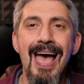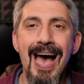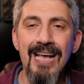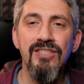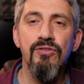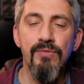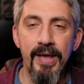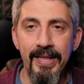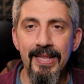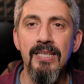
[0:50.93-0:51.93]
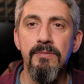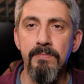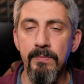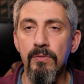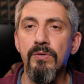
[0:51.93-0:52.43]
as great as
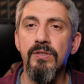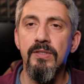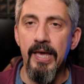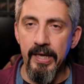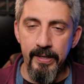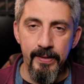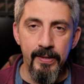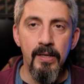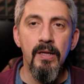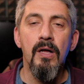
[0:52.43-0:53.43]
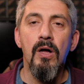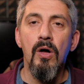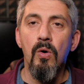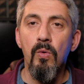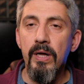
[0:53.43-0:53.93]
people were saying.
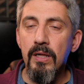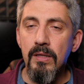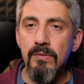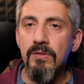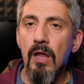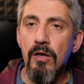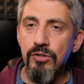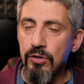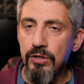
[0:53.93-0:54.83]
Well, long story